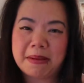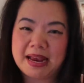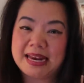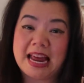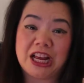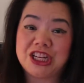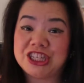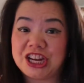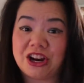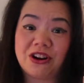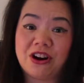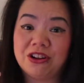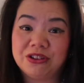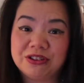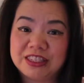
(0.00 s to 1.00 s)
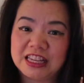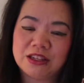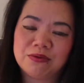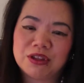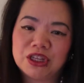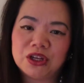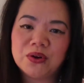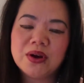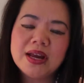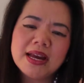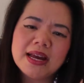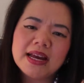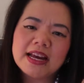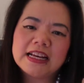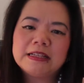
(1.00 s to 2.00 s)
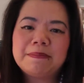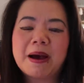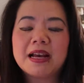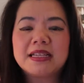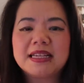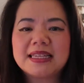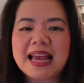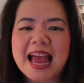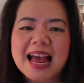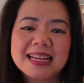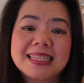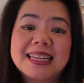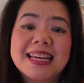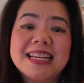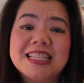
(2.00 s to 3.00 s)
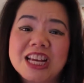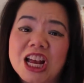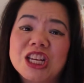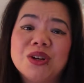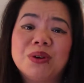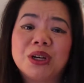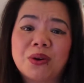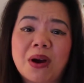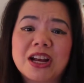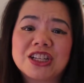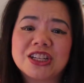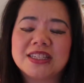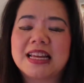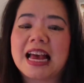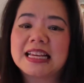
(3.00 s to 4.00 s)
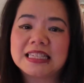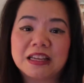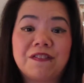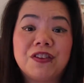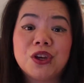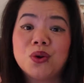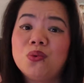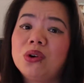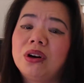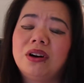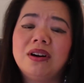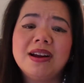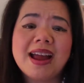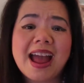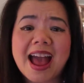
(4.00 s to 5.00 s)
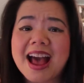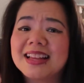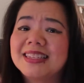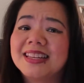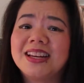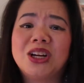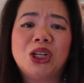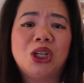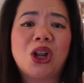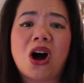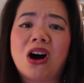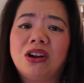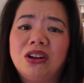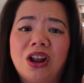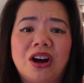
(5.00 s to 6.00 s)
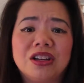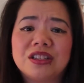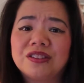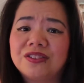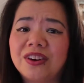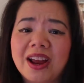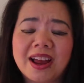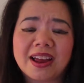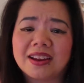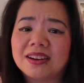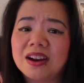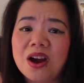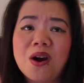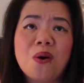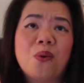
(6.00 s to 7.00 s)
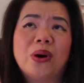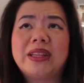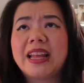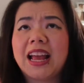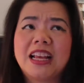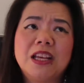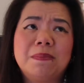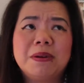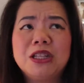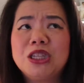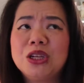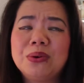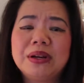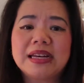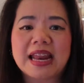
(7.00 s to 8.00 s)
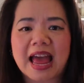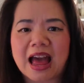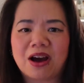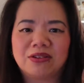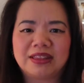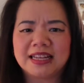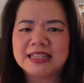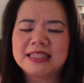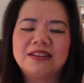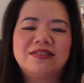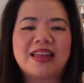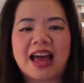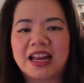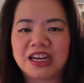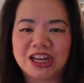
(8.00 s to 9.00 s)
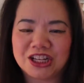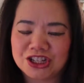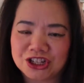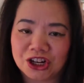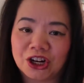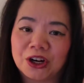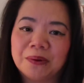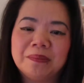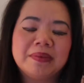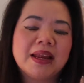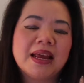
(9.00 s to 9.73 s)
might not share all those things with you, is by just asking genuine questions as if you were asking a long lost friend. What the heck you been doing now? Things of that nature.